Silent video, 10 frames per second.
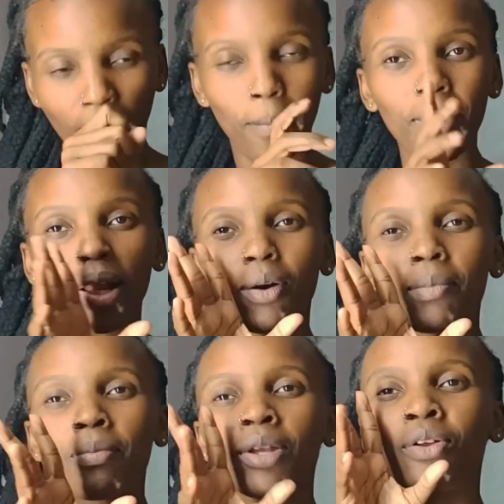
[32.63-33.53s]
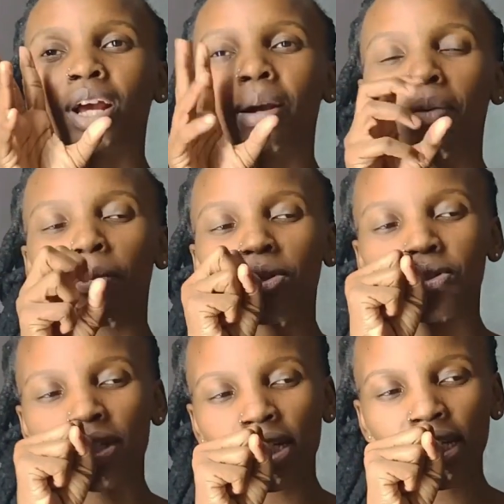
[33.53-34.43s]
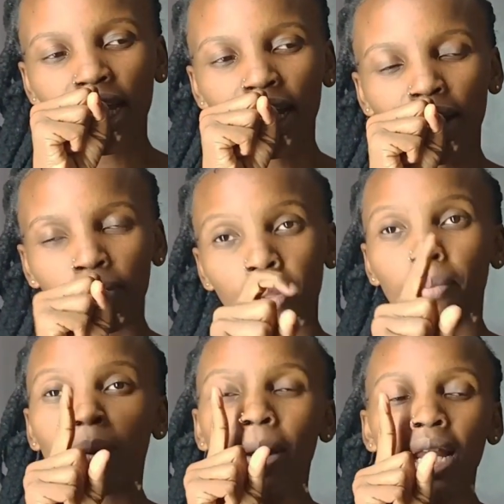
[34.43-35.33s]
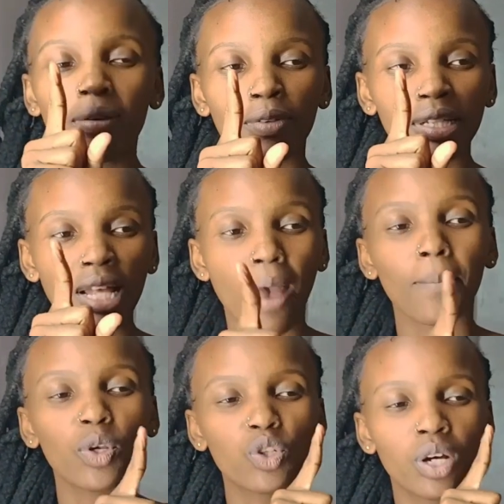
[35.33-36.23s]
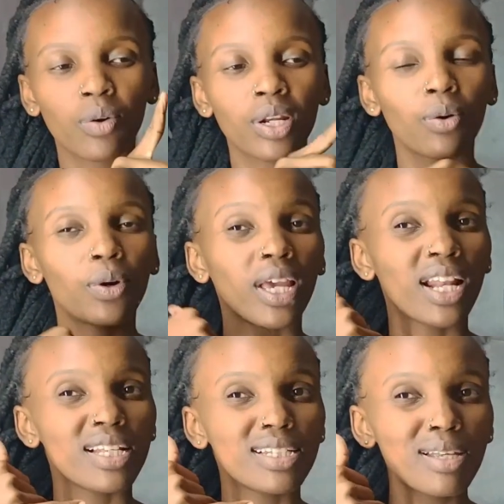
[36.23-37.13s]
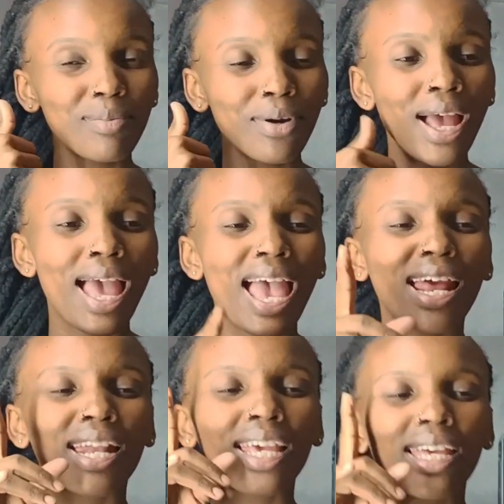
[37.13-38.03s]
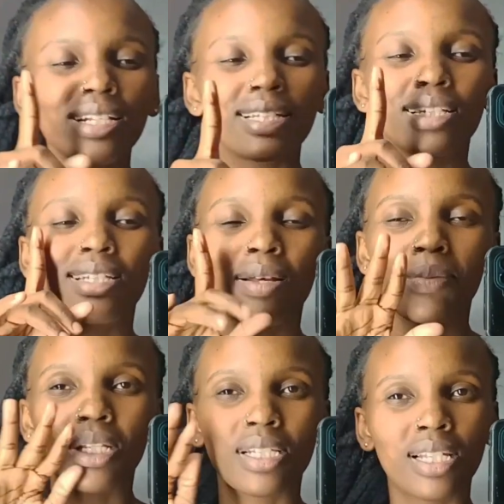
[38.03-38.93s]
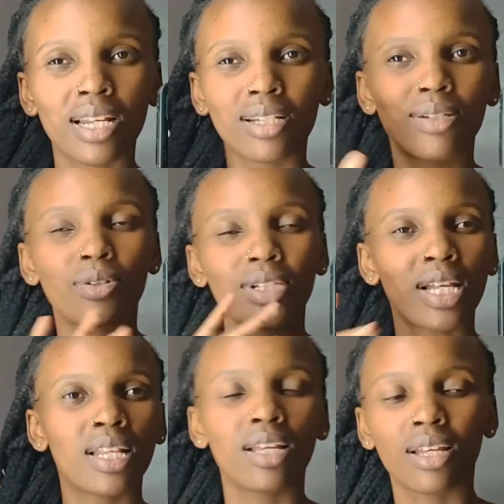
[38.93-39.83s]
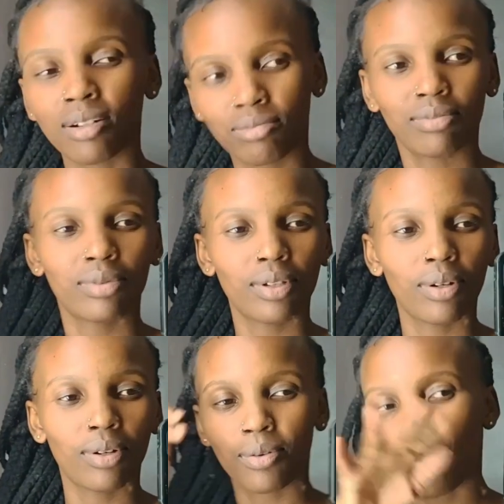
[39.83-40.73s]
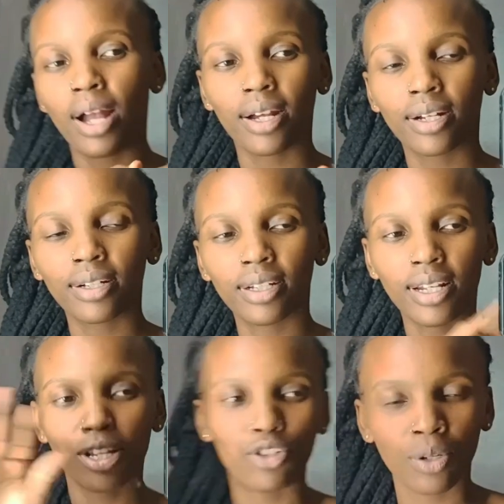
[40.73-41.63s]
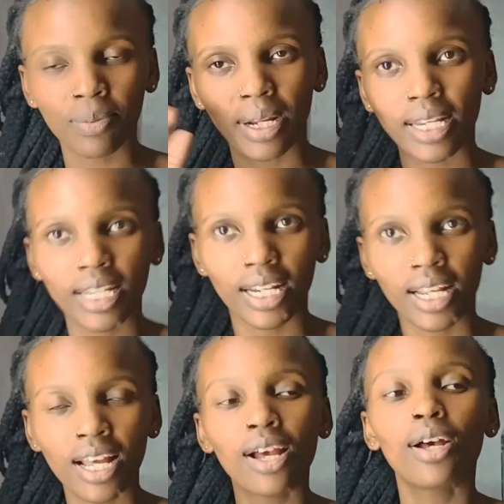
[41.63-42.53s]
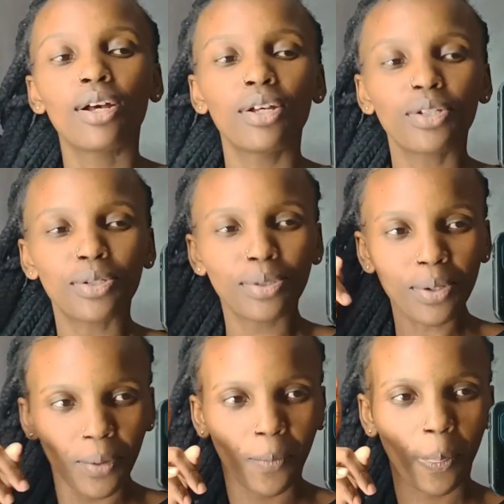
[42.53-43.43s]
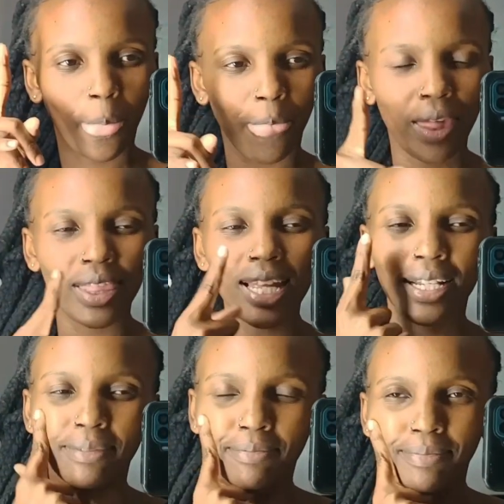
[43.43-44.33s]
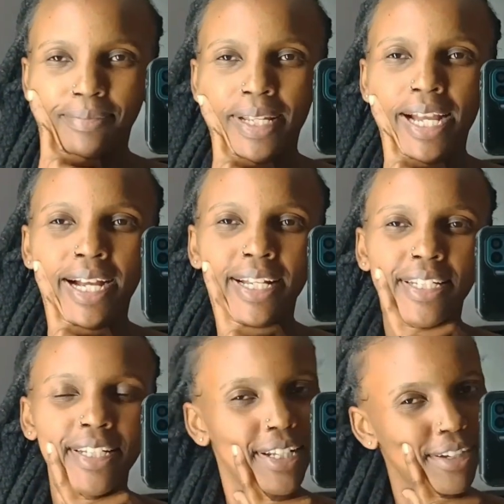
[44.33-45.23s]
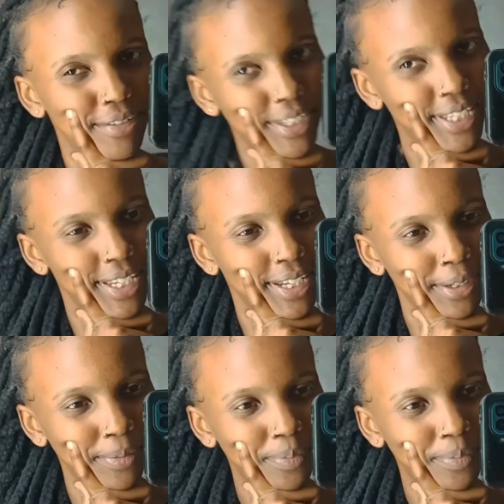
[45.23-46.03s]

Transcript: Mimi na kwa mimi naonanga ma opportunities, I grab them. Baba Levis amechoka kwenda kuongea na simu, and I guess it's something serious concerning work na job na nini. So then nikakaa chini nikafikiria,